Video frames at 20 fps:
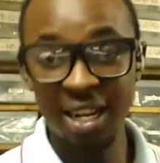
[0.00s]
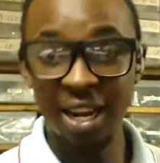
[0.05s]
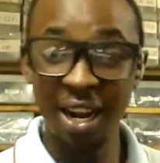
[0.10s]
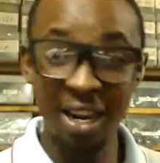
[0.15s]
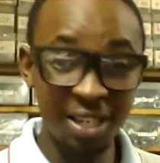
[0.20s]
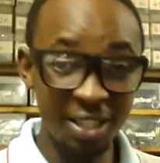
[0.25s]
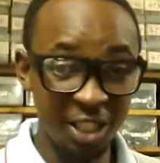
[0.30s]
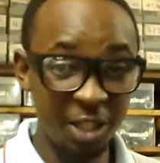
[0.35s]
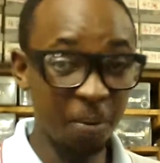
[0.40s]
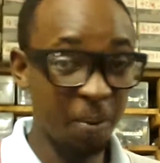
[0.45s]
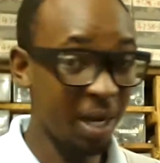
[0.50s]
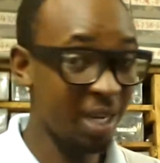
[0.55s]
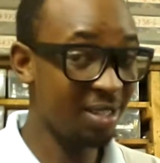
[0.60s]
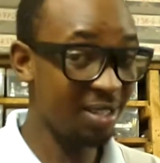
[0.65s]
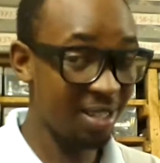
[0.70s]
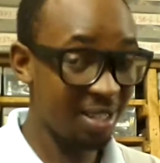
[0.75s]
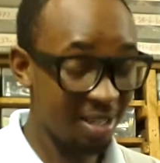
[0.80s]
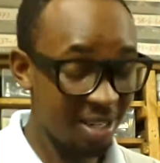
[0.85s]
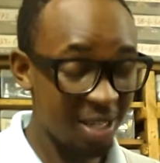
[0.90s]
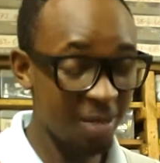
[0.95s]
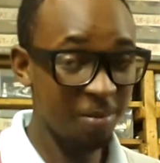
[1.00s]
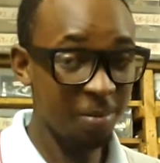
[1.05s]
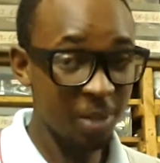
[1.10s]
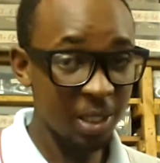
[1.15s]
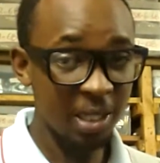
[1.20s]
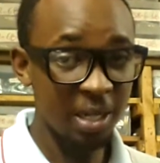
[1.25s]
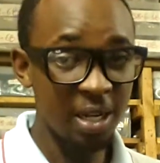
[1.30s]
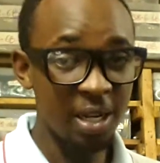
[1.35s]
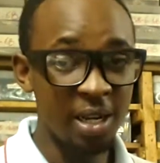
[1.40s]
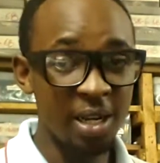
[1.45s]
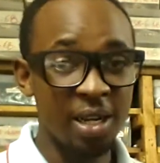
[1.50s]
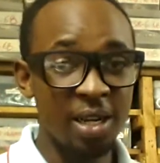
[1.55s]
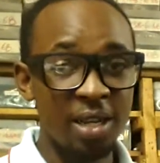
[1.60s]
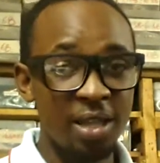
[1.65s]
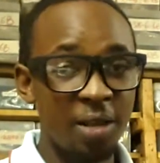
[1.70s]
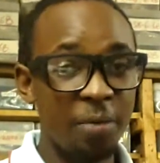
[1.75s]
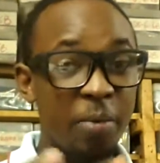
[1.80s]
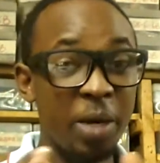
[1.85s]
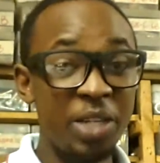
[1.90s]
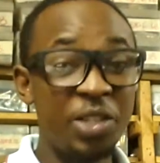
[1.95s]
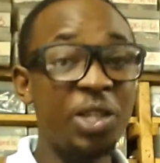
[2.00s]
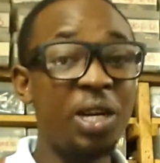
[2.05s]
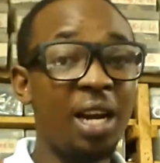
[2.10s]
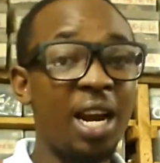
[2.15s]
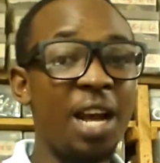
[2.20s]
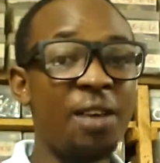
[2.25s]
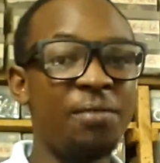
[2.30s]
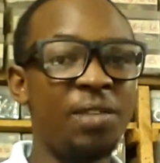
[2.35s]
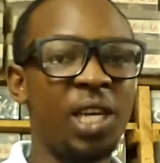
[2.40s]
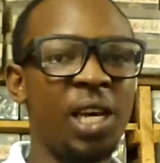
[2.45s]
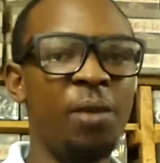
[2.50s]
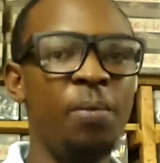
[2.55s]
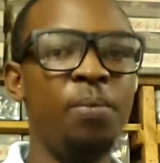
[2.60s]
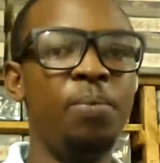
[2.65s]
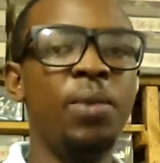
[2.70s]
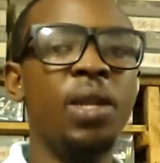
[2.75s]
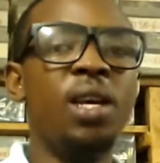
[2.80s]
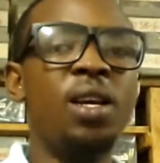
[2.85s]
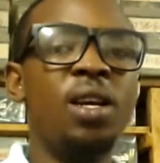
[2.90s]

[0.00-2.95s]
and chip card systems? The battery lifetime